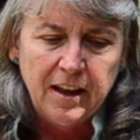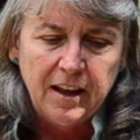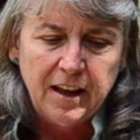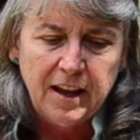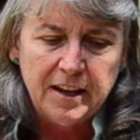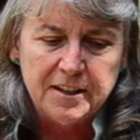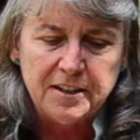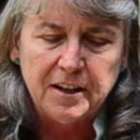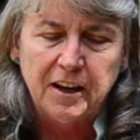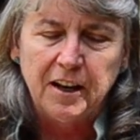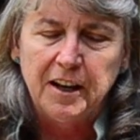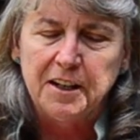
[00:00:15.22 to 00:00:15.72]

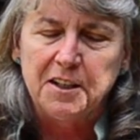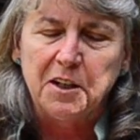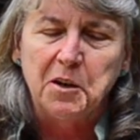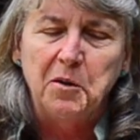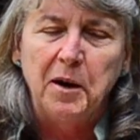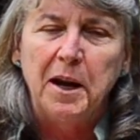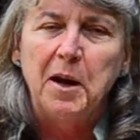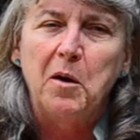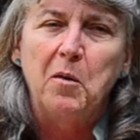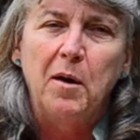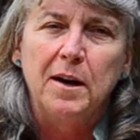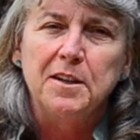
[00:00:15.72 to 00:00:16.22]
It's a
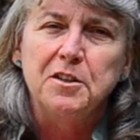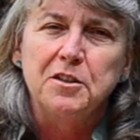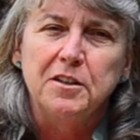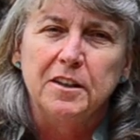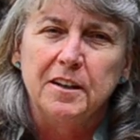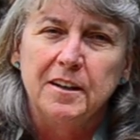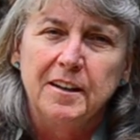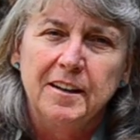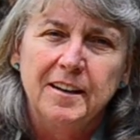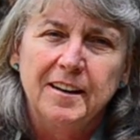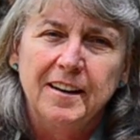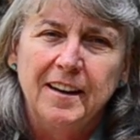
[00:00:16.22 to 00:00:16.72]
great
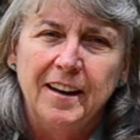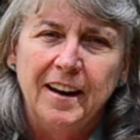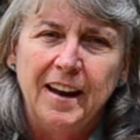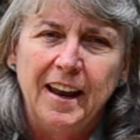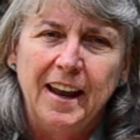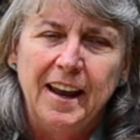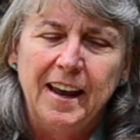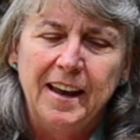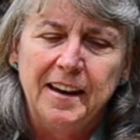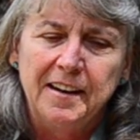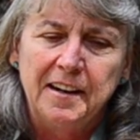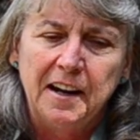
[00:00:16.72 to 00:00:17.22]
question,
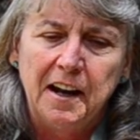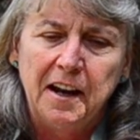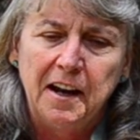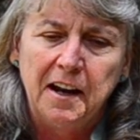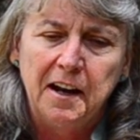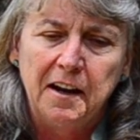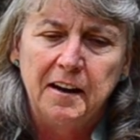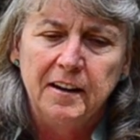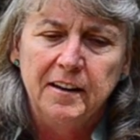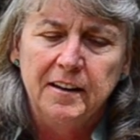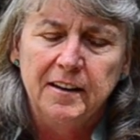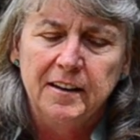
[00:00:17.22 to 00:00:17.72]
and
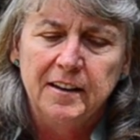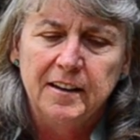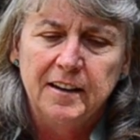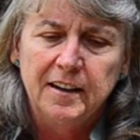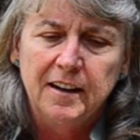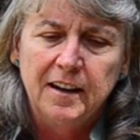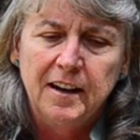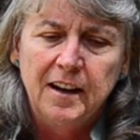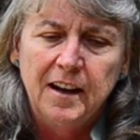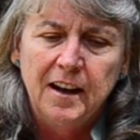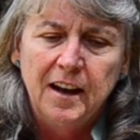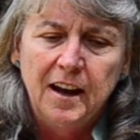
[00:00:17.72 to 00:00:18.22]
I
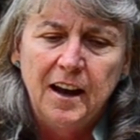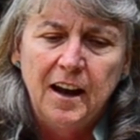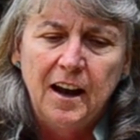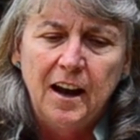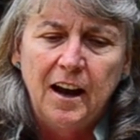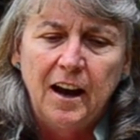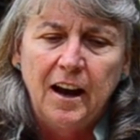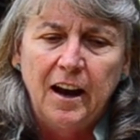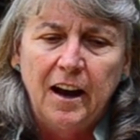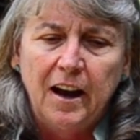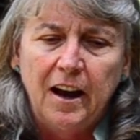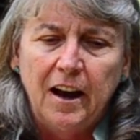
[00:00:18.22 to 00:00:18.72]

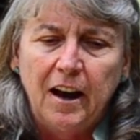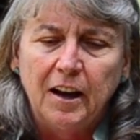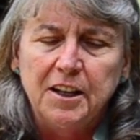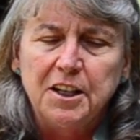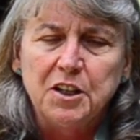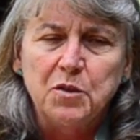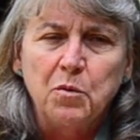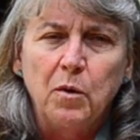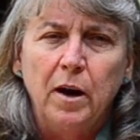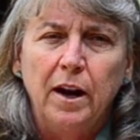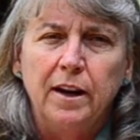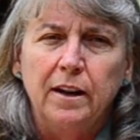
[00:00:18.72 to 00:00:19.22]

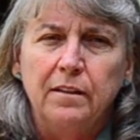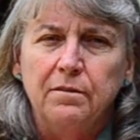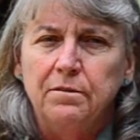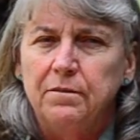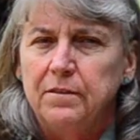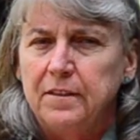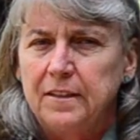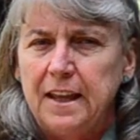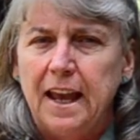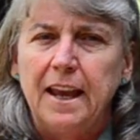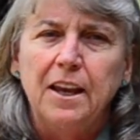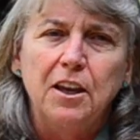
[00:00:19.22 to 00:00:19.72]
just want to
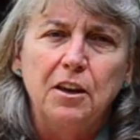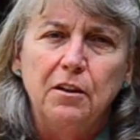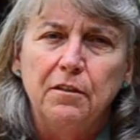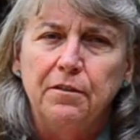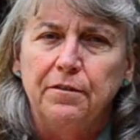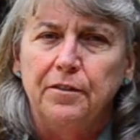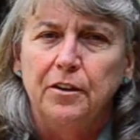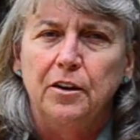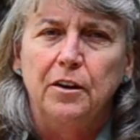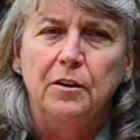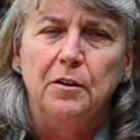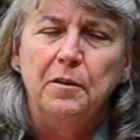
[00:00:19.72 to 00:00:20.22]
thank you
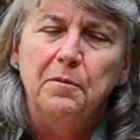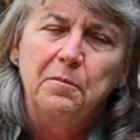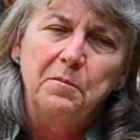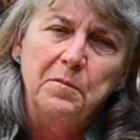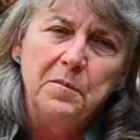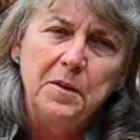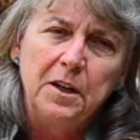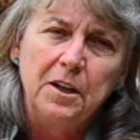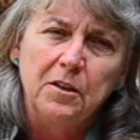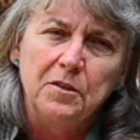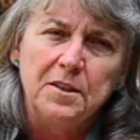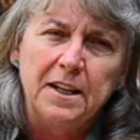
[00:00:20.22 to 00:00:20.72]
for
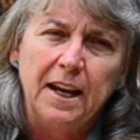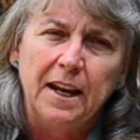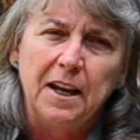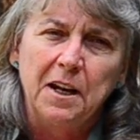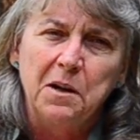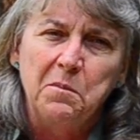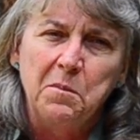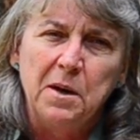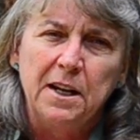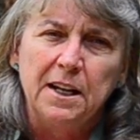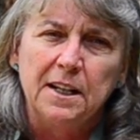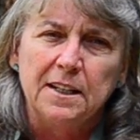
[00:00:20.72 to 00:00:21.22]

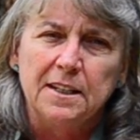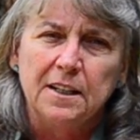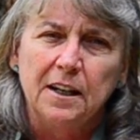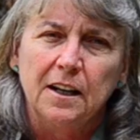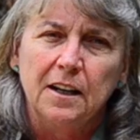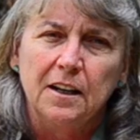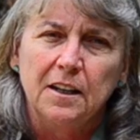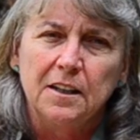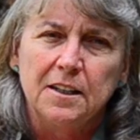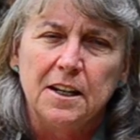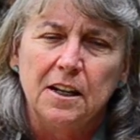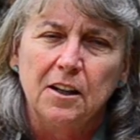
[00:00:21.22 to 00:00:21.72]
taking a minute
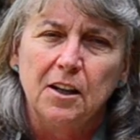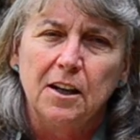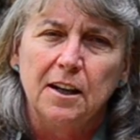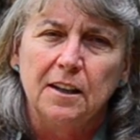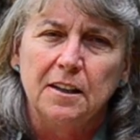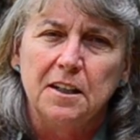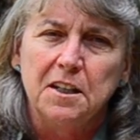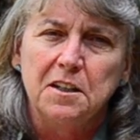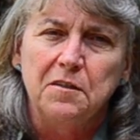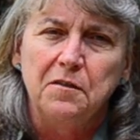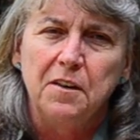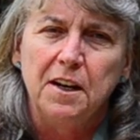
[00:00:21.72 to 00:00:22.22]
to look
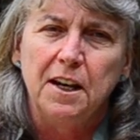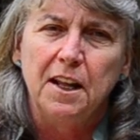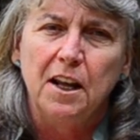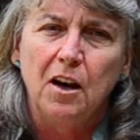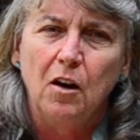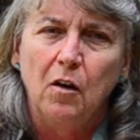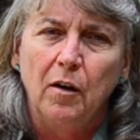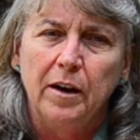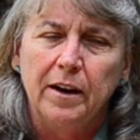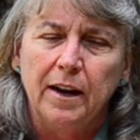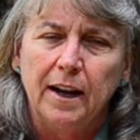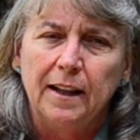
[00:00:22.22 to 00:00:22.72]
at this
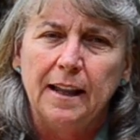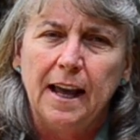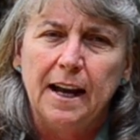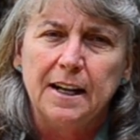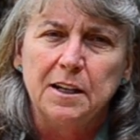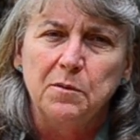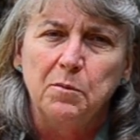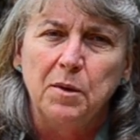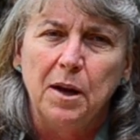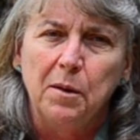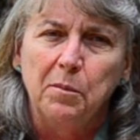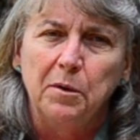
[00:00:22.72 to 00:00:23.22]
video, and I'd like
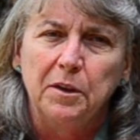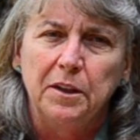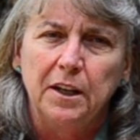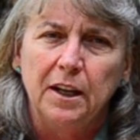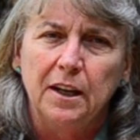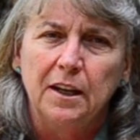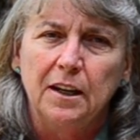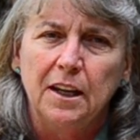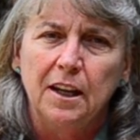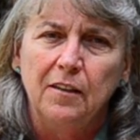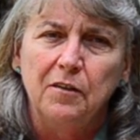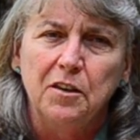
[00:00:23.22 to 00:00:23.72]
to be able
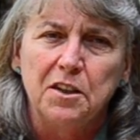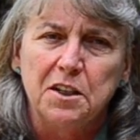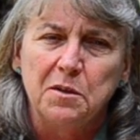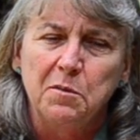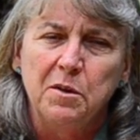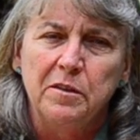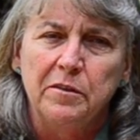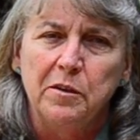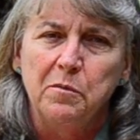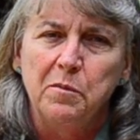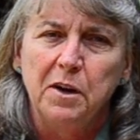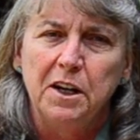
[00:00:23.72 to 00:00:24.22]
to give you some
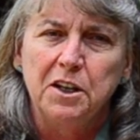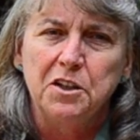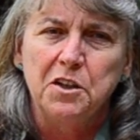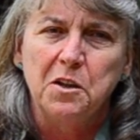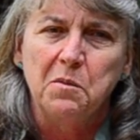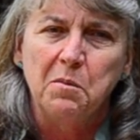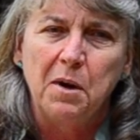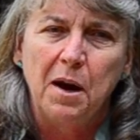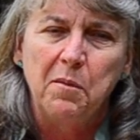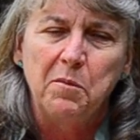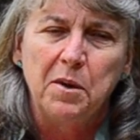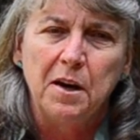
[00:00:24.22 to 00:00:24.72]
information
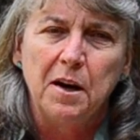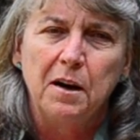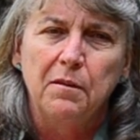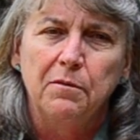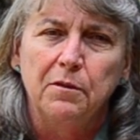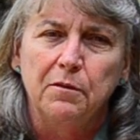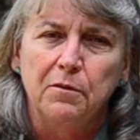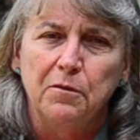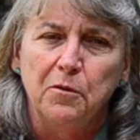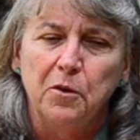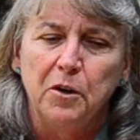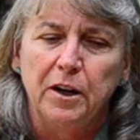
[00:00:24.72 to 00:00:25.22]
that might be
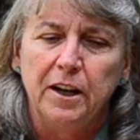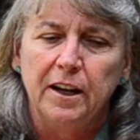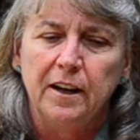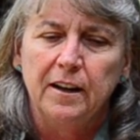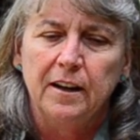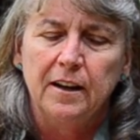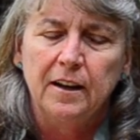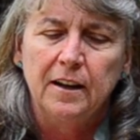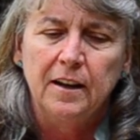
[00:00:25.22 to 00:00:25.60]
helpful for you.